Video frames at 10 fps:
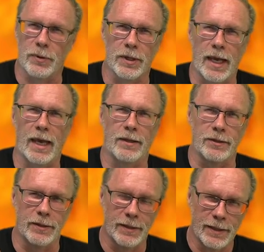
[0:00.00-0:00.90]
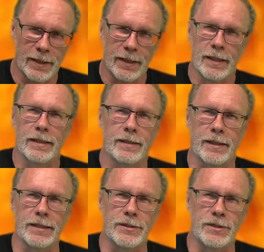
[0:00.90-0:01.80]
per gallon
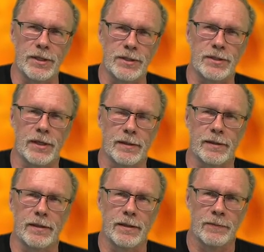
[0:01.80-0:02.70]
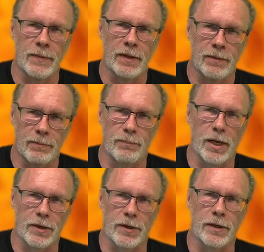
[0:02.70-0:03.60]
consistent
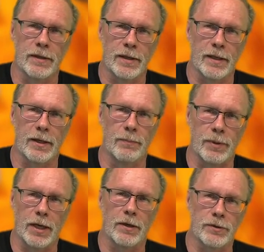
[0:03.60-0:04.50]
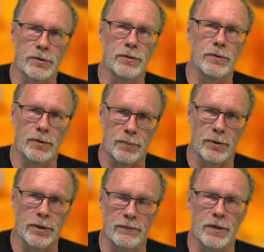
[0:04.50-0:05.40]
better compared to the
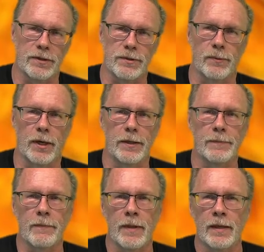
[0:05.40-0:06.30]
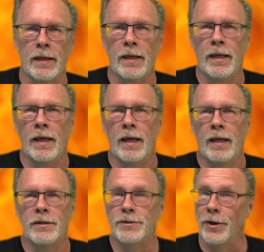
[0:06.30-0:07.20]
previous one.
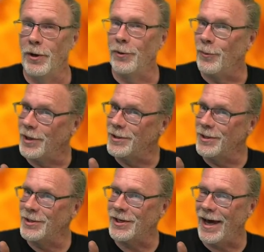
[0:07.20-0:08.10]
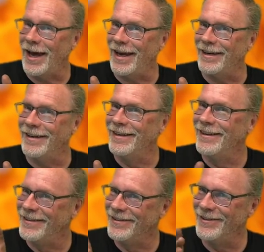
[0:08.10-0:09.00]
So what's inside?
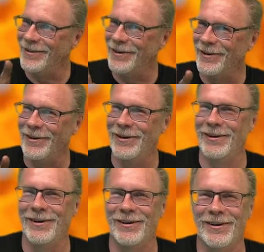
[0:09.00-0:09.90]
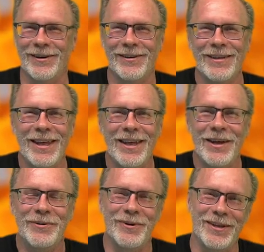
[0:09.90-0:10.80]
Well,
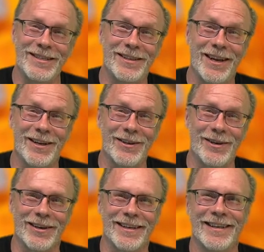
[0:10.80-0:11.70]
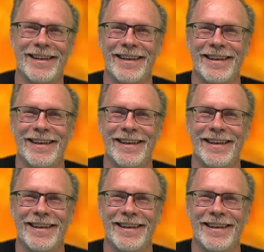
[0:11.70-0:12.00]
let's take a look.